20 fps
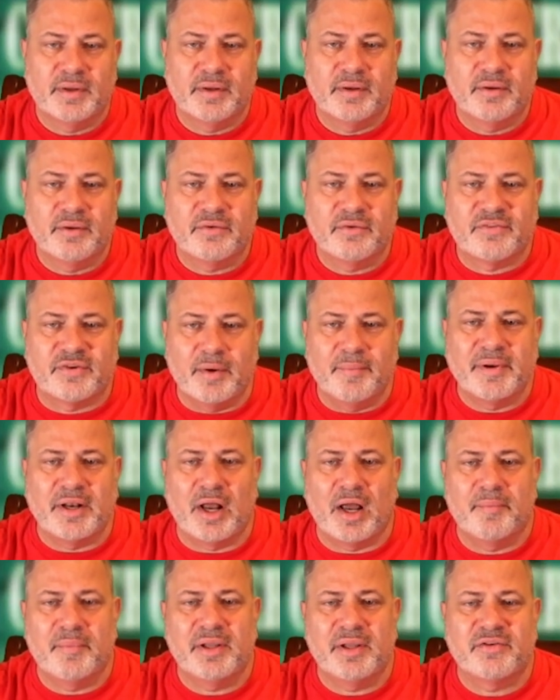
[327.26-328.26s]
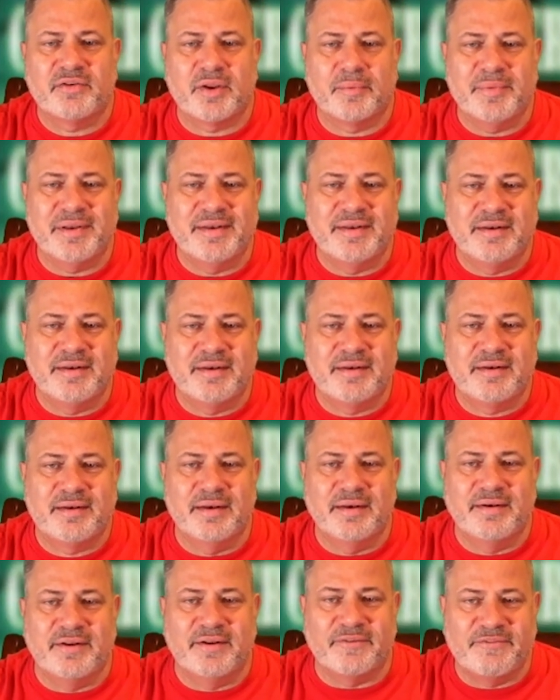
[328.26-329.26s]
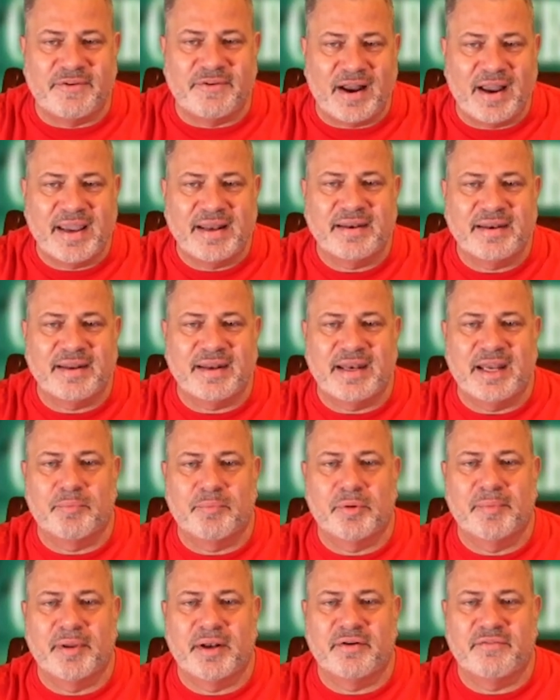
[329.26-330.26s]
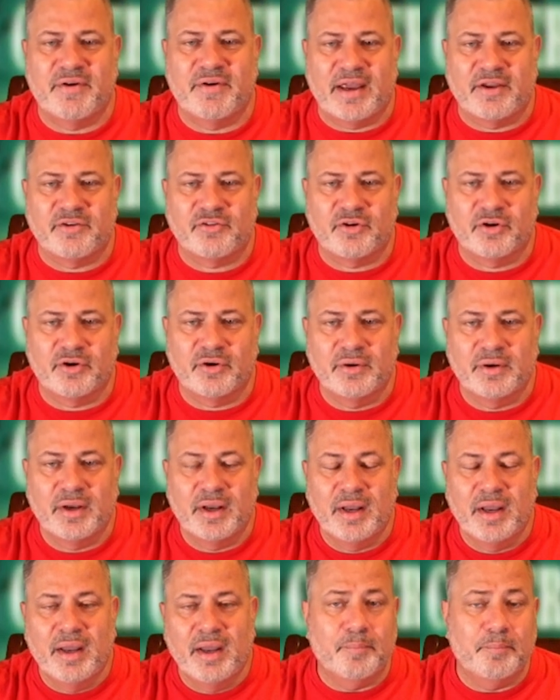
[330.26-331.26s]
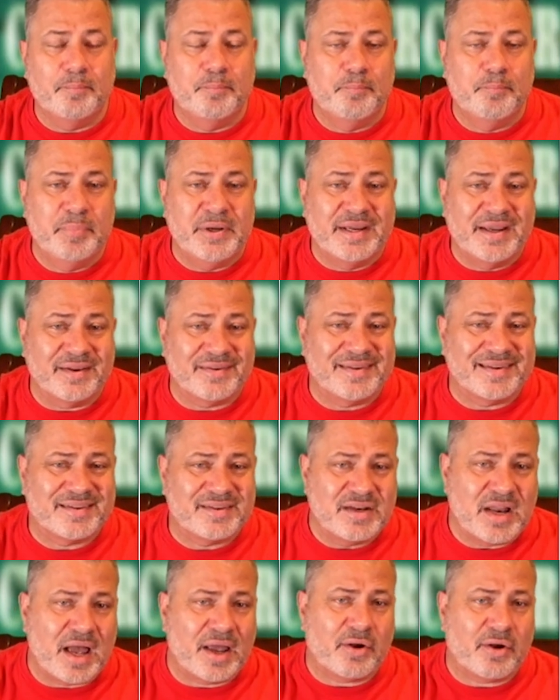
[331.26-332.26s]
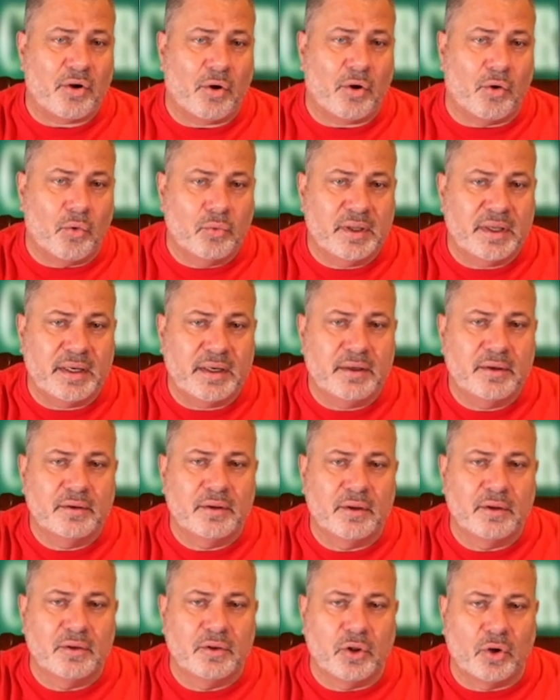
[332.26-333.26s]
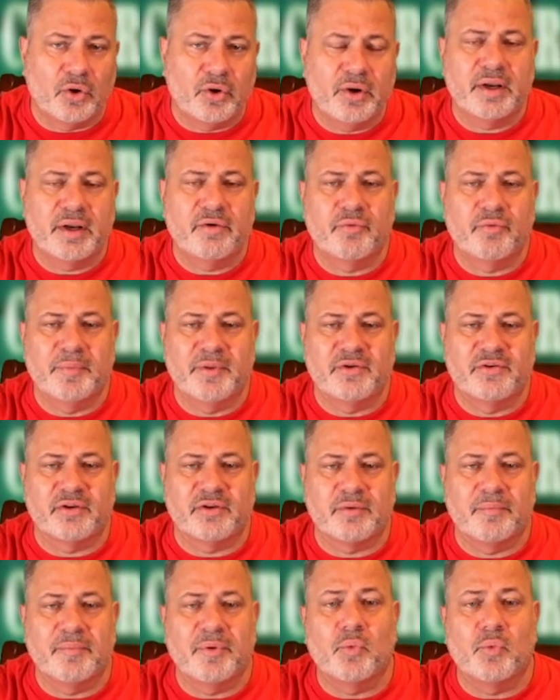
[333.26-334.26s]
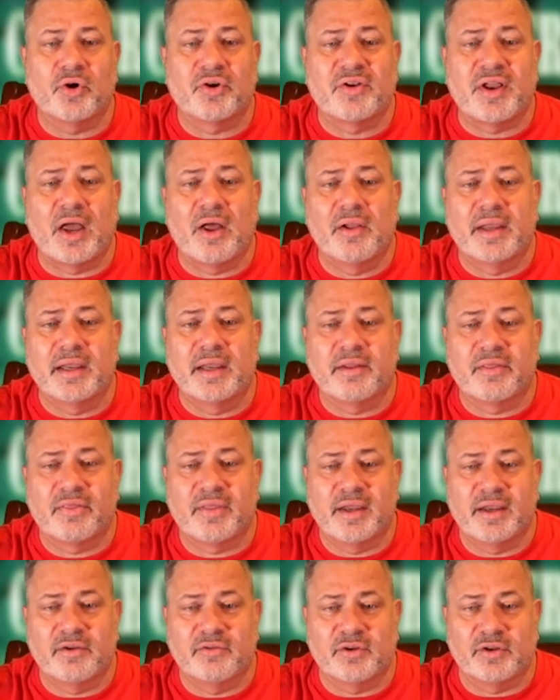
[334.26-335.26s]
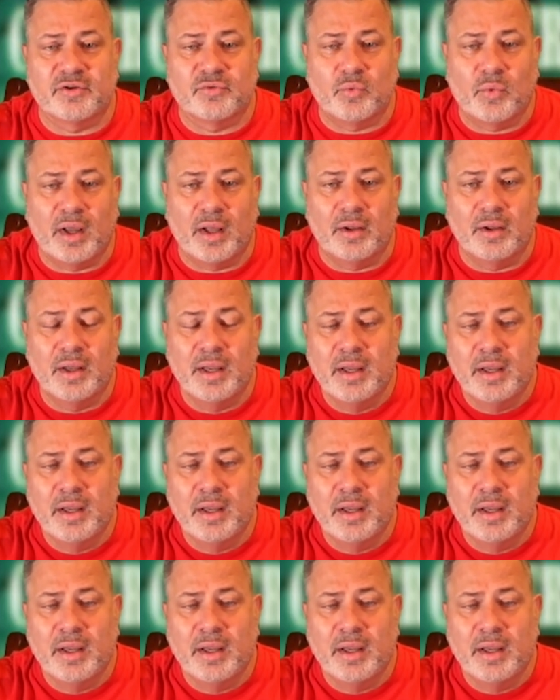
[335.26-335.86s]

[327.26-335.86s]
Some anomalies can be defined and implemented faster because it's not only learning from the system, but we're telling it things as well.